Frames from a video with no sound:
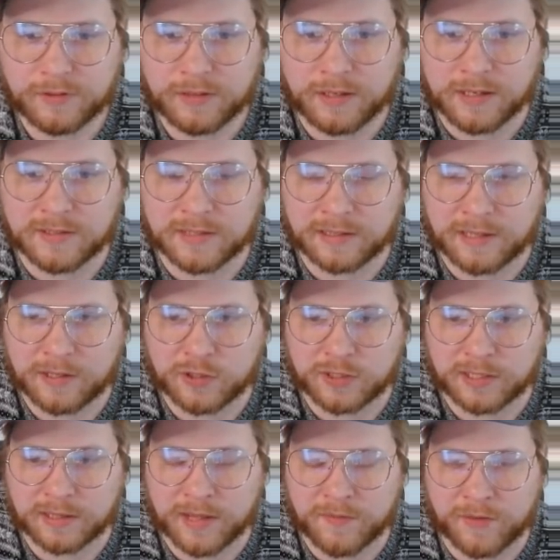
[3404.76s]
then it's like they just
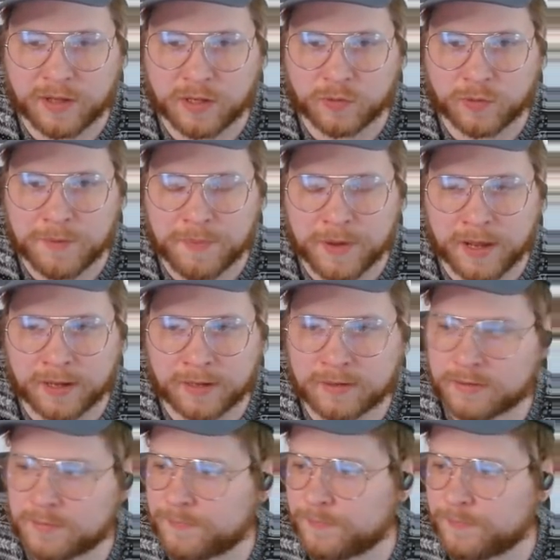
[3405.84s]
get that value right back.